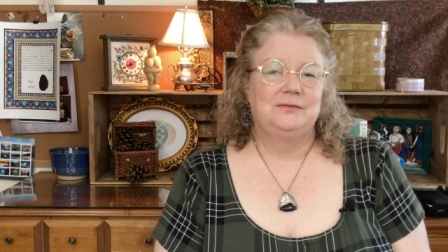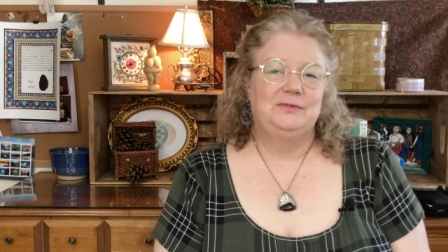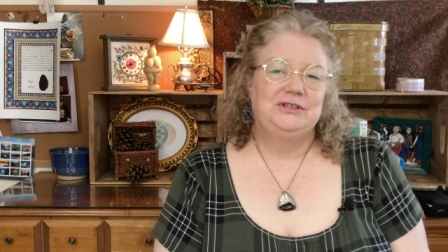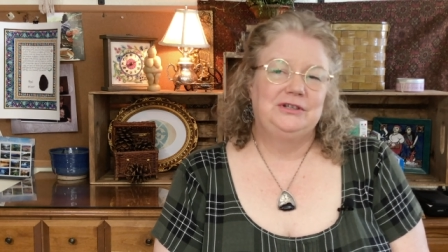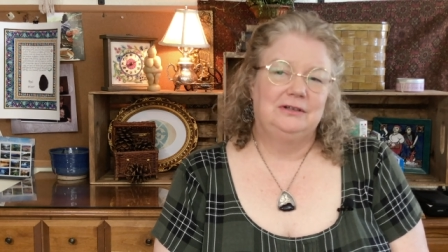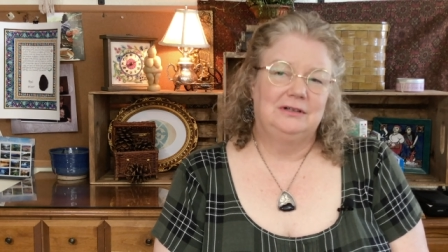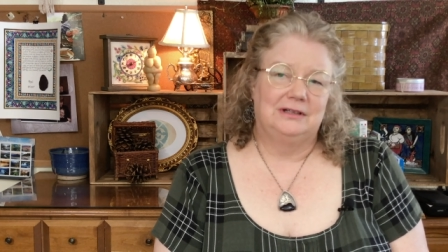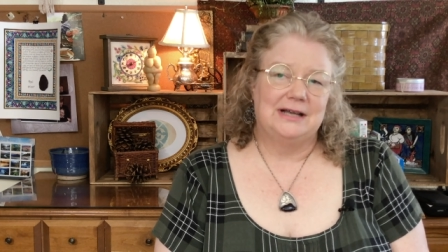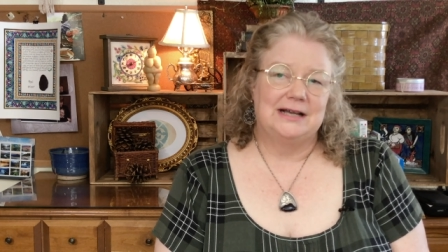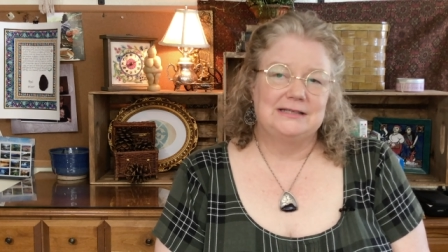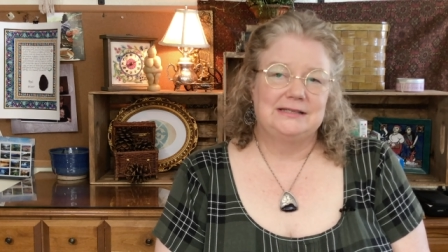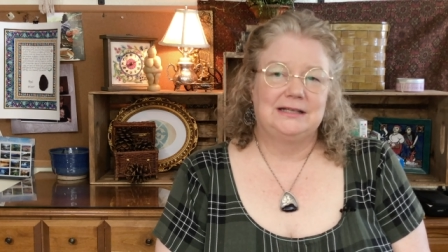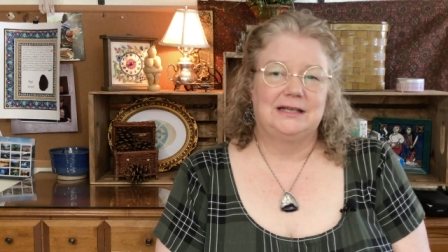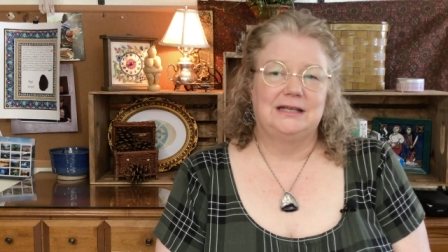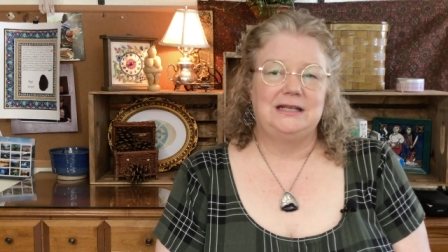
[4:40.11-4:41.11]
which are
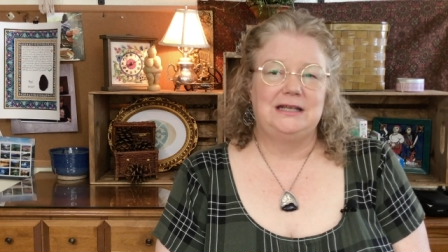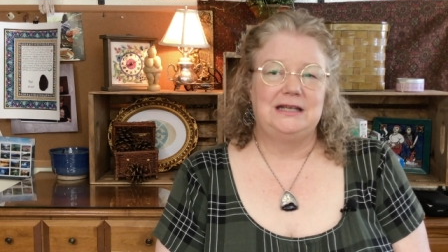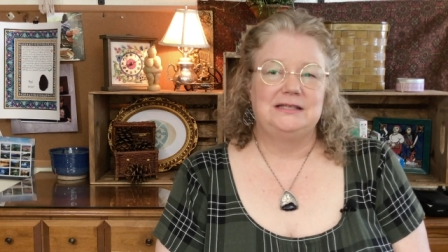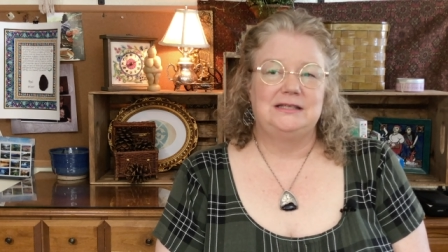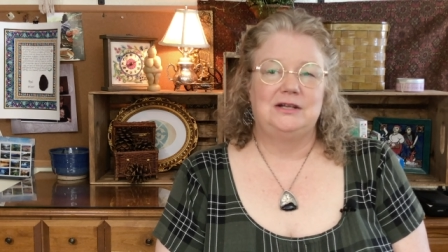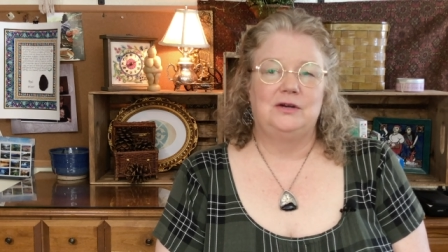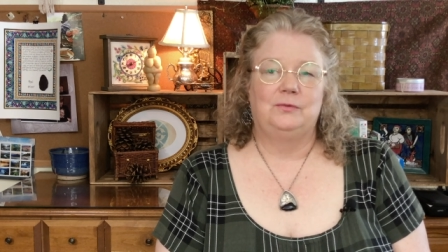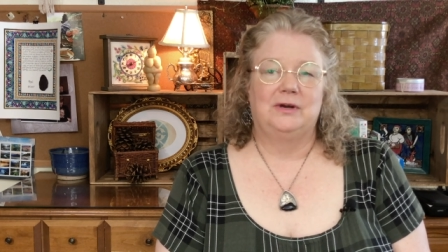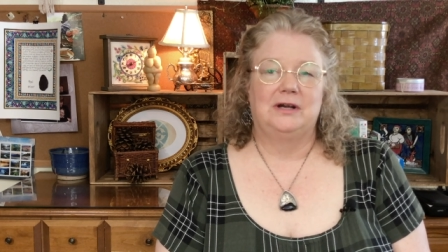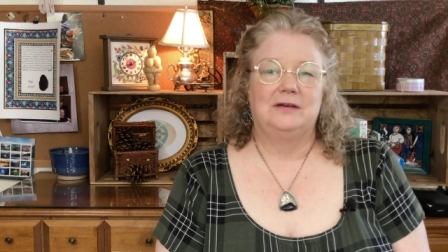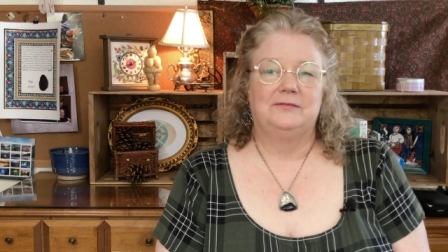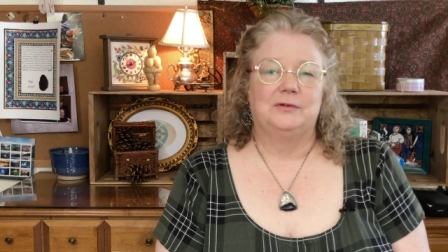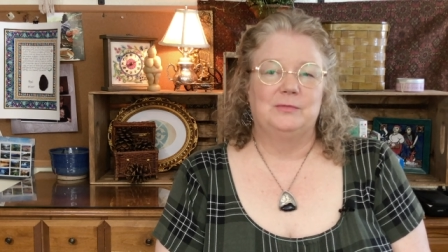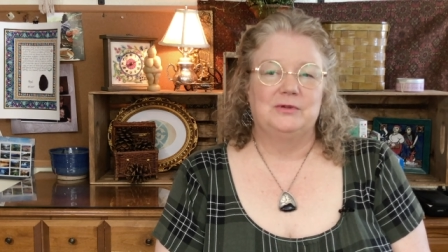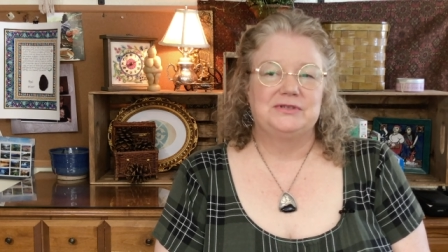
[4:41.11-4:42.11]
classic and easy to wear
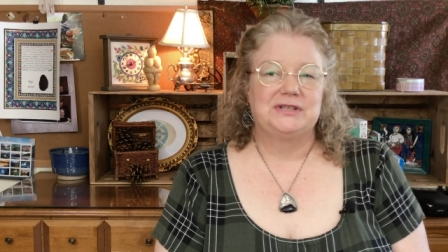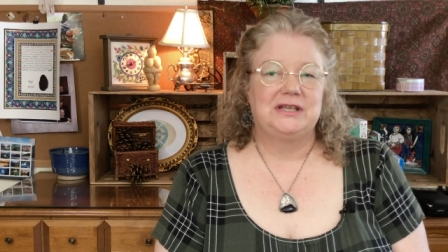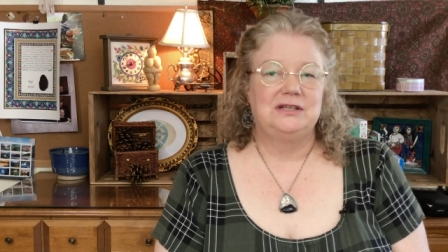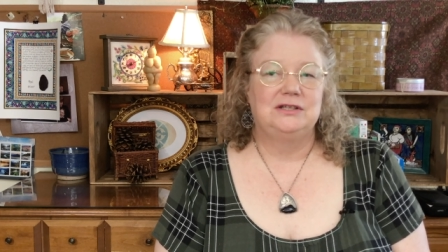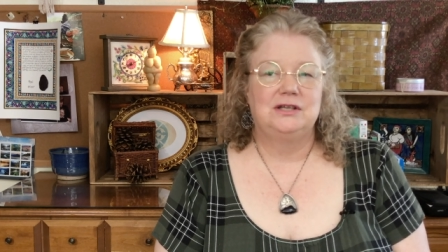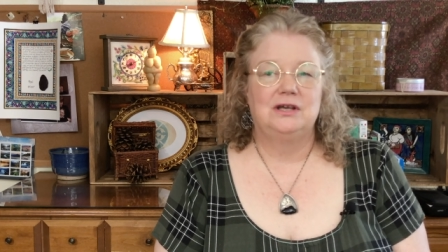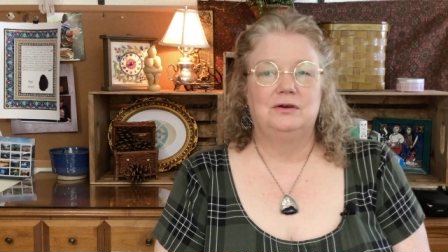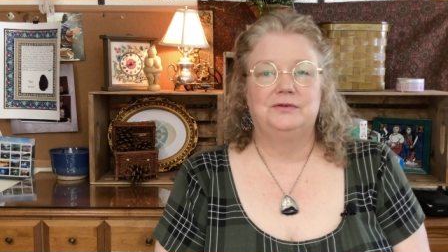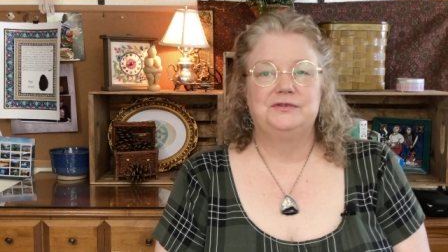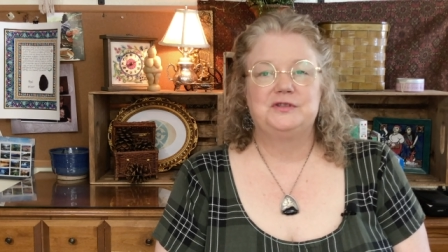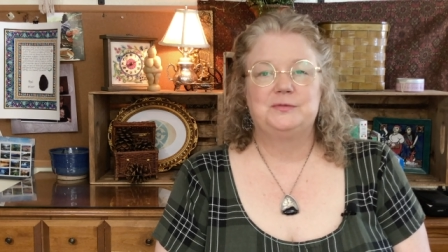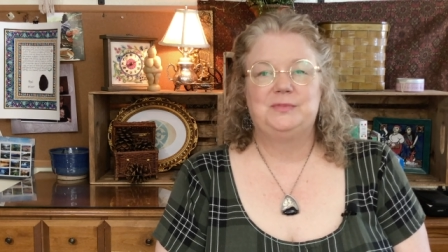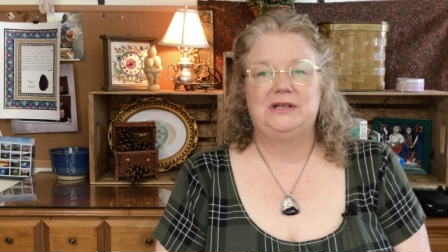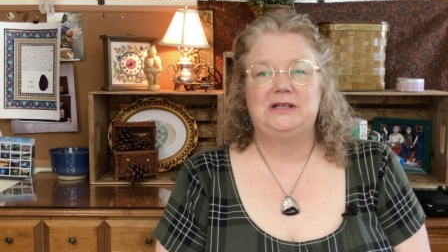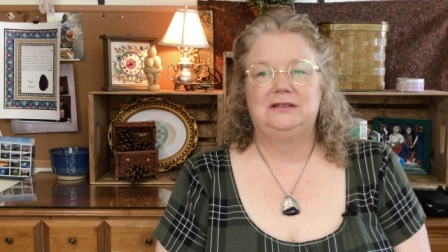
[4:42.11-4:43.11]
for most skin tones,
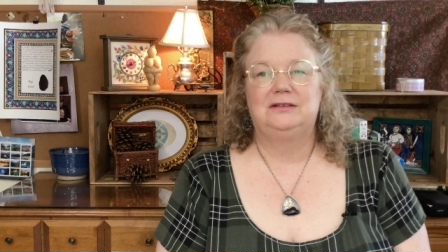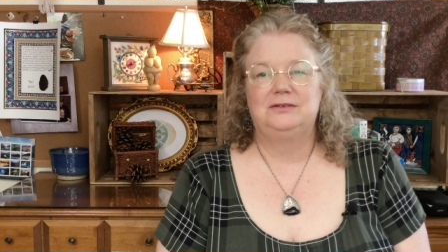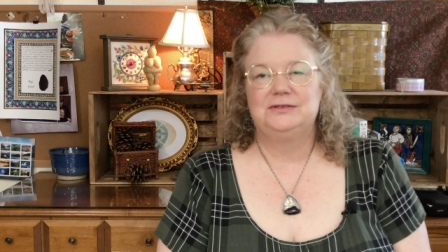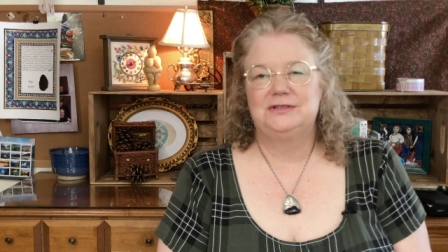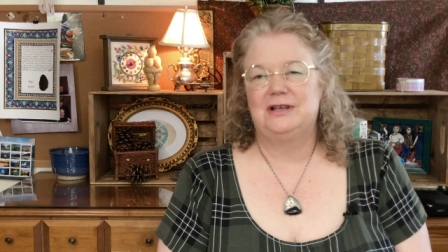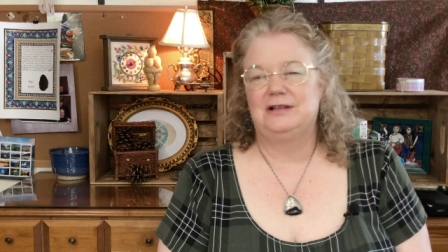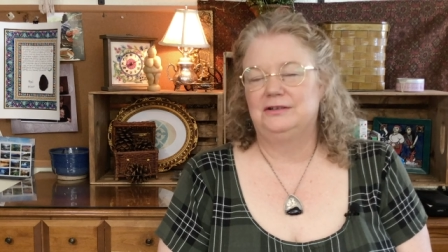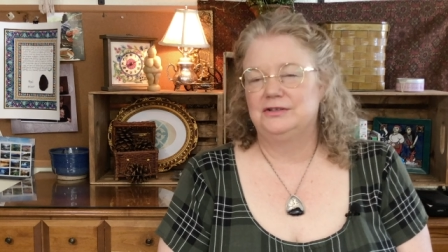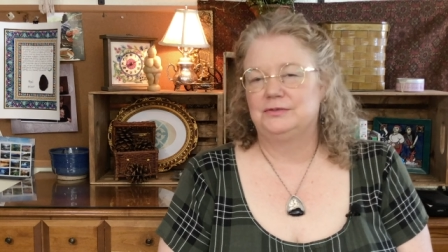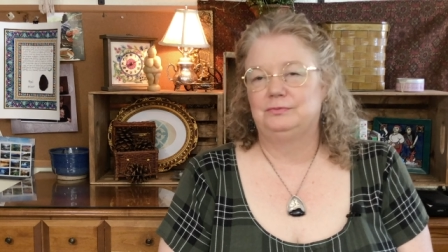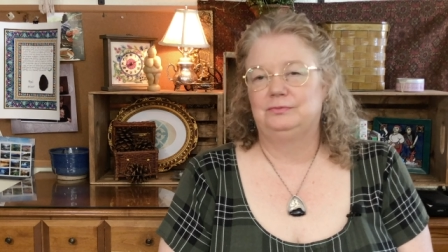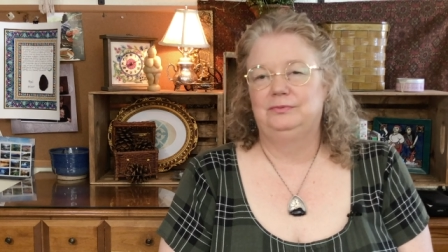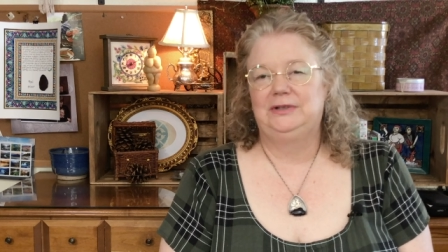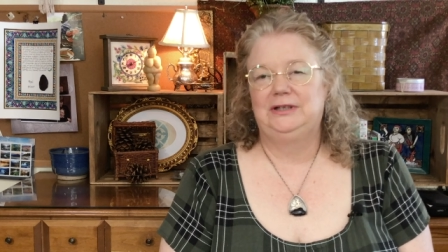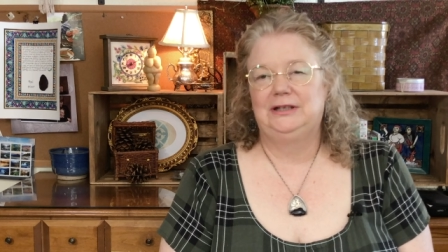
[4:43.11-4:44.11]
but those colors
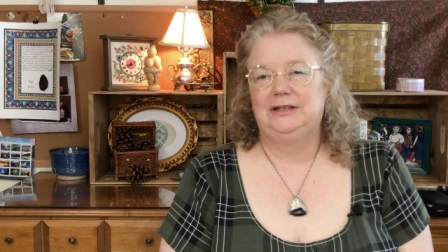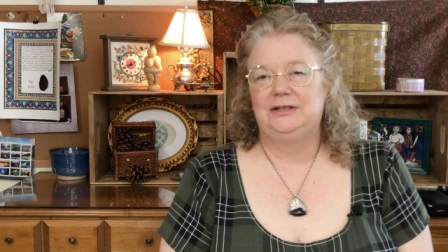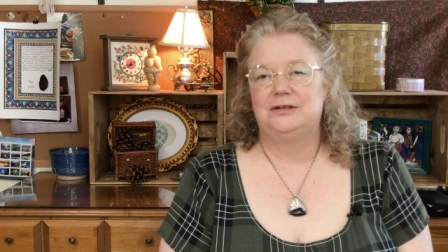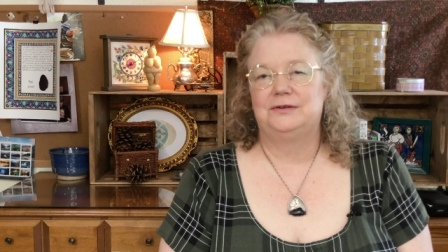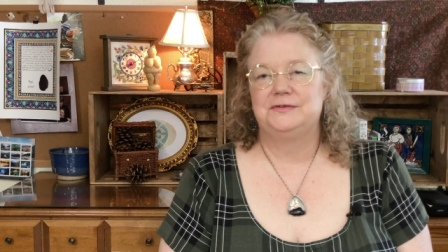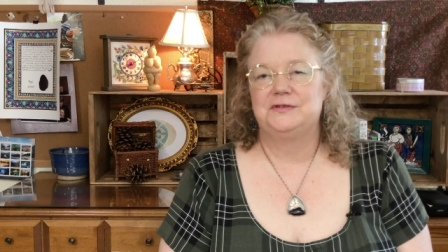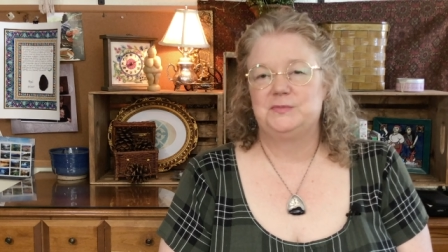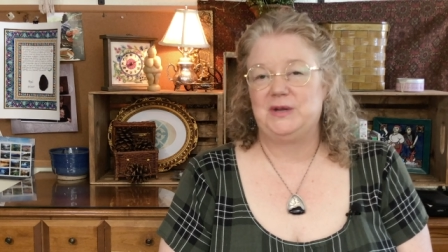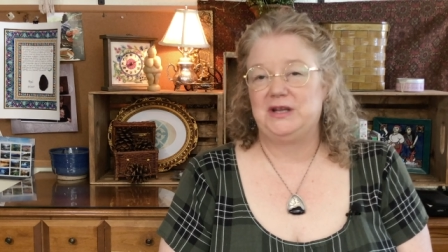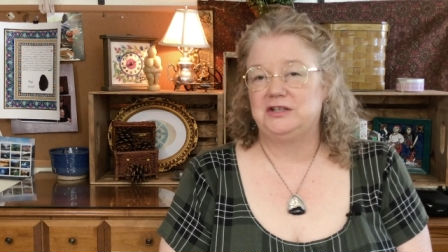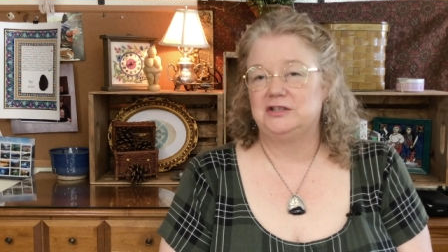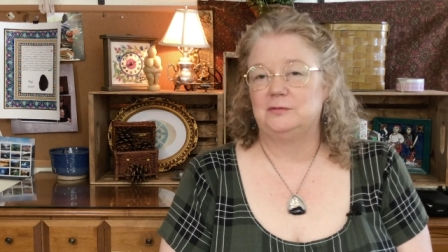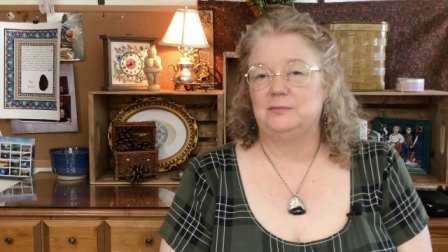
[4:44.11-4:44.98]
really don't speak to